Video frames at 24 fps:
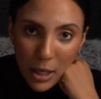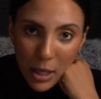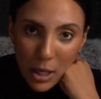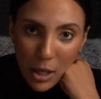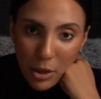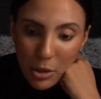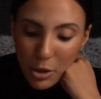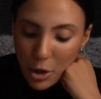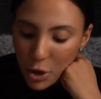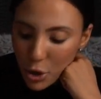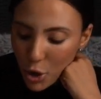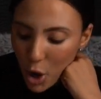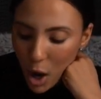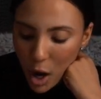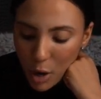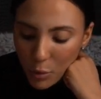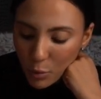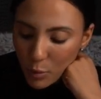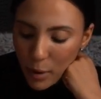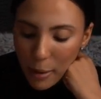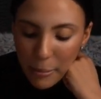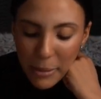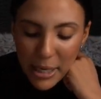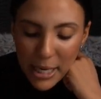They're
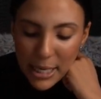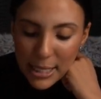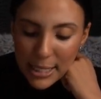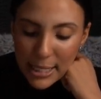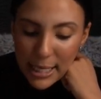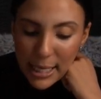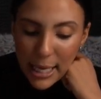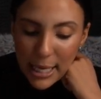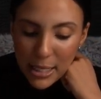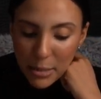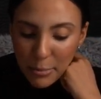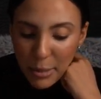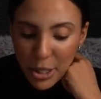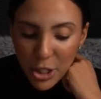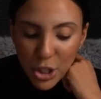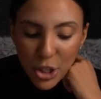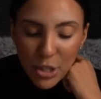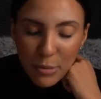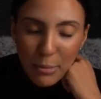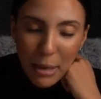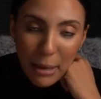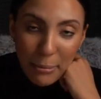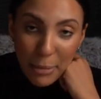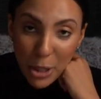not reminiscing as much
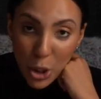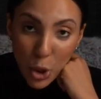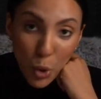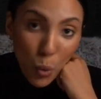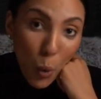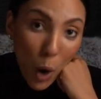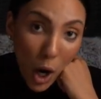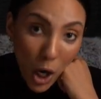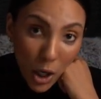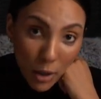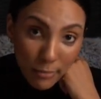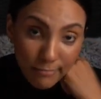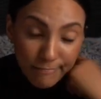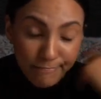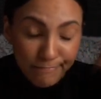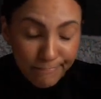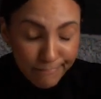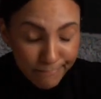as maybe you are.